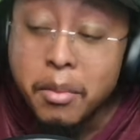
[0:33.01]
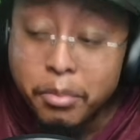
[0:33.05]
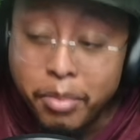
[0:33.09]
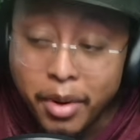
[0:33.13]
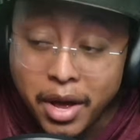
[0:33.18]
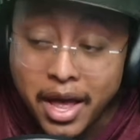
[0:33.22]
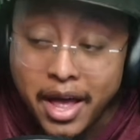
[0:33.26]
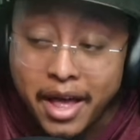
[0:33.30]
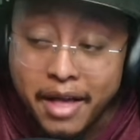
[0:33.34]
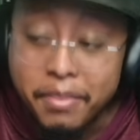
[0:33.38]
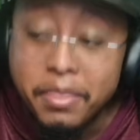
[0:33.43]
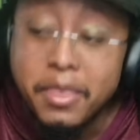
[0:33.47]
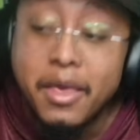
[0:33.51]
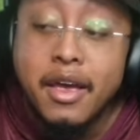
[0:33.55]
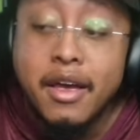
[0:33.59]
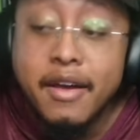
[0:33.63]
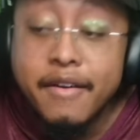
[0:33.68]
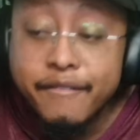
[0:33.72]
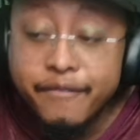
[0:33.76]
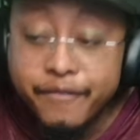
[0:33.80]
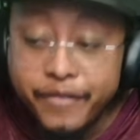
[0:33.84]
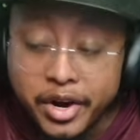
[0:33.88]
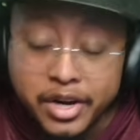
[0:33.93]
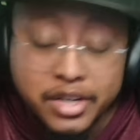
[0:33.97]
But
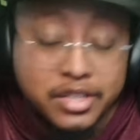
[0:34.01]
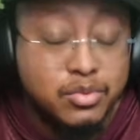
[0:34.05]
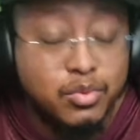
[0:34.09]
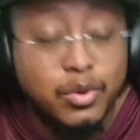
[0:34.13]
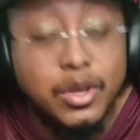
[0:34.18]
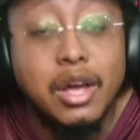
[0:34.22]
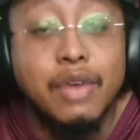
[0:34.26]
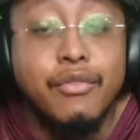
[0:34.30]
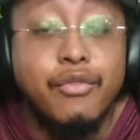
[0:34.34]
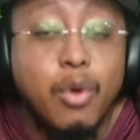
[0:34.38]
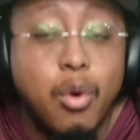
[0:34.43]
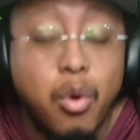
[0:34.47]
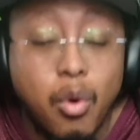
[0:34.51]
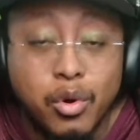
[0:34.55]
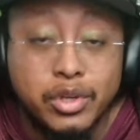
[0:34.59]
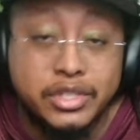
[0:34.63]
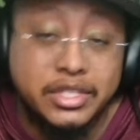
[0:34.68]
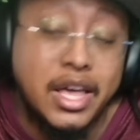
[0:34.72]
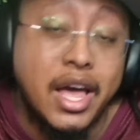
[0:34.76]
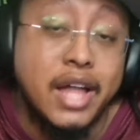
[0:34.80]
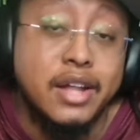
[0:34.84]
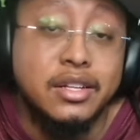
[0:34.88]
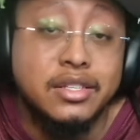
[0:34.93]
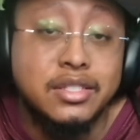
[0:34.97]
first, we of
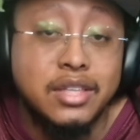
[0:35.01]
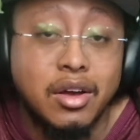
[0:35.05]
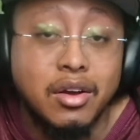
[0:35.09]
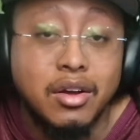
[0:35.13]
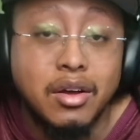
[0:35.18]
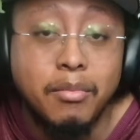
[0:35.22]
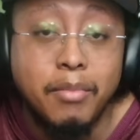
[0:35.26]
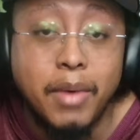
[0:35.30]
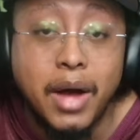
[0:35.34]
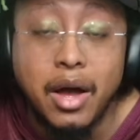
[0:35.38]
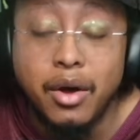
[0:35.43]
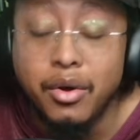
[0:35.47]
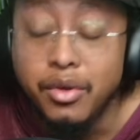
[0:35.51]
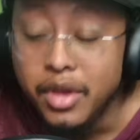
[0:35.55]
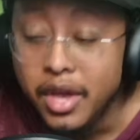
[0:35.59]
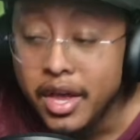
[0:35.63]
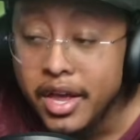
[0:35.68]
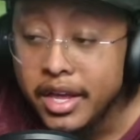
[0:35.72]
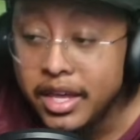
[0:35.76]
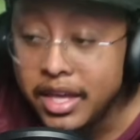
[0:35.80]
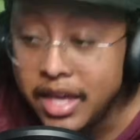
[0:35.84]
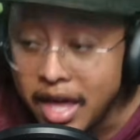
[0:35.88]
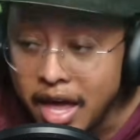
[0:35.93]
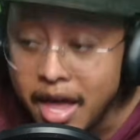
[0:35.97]
course got to talk about
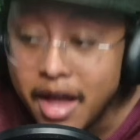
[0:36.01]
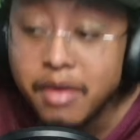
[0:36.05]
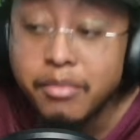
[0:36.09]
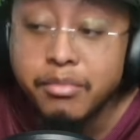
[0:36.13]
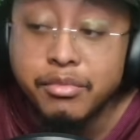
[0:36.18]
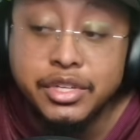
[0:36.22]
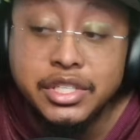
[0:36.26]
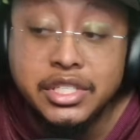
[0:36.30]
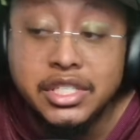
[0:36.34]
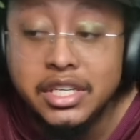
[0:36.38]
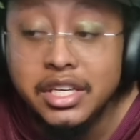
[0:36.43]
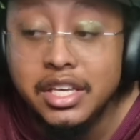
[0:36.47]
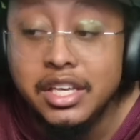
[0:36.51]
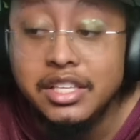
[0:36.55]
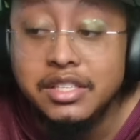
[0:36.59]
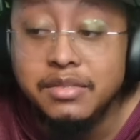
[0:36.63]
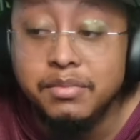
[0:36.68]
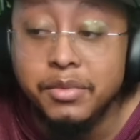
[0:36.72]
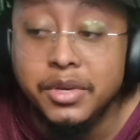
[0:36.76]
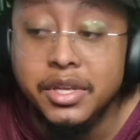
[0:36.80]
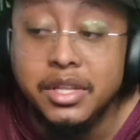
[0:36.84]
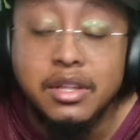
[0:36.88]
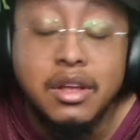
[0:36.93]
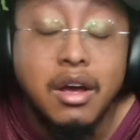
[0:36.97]
Camaron
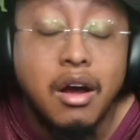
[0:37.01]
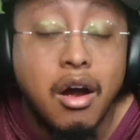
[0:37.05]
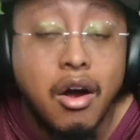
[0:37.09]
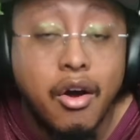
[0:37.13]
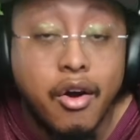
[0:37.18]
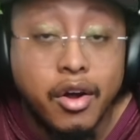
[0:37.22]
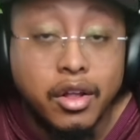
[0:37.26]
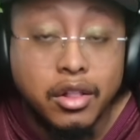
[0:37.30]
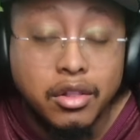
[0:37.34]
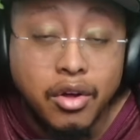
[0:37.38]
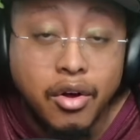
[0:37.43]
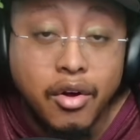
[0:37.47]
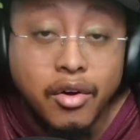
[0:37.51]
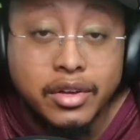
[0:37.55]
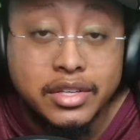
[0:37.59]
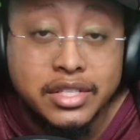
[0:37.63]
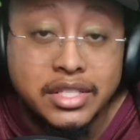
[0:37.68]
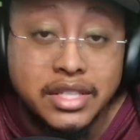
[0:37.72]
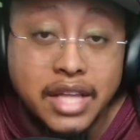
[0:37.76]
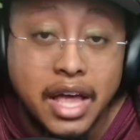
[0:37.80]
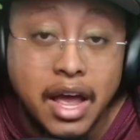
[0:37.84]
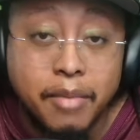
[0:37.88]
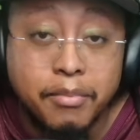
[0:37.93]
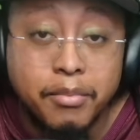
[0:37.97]
Cheeseman, our long
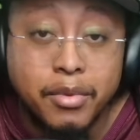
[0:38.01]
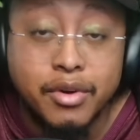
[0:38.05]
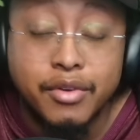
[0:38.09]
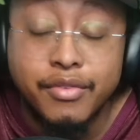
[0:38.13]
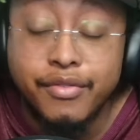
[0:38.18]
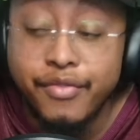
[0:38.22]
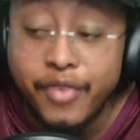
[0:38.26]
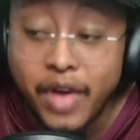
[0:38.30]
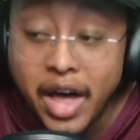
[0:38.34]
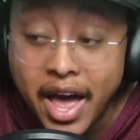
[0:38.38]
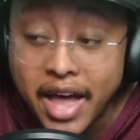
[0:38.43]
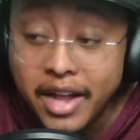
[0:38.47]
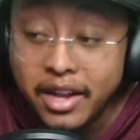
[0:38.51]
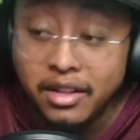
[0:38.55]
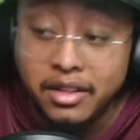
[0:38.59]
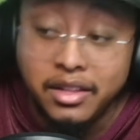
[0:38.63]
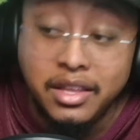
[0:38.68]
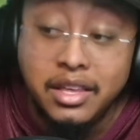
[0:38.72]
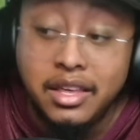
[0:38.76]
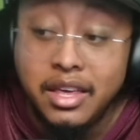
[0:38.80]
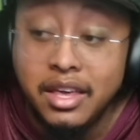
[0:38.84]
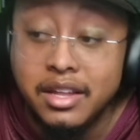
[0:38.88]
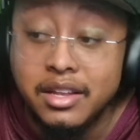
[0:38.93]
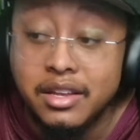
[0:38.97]
snapper,
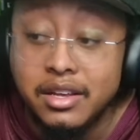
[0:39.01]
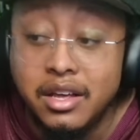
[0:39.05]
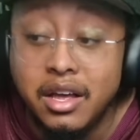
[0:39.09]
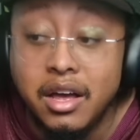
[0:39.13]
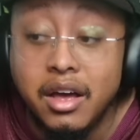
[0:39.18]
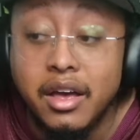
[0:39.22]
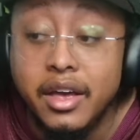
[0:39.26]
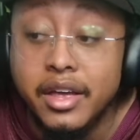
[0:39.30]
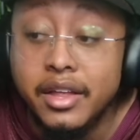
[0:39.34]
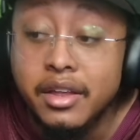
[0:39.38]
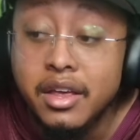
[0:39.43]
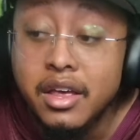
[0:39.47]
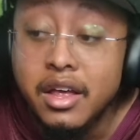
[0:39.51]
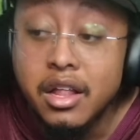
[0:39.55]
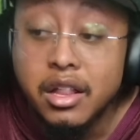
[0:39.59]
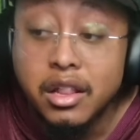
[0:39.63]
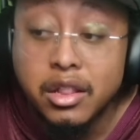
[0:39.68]
finally getting cut.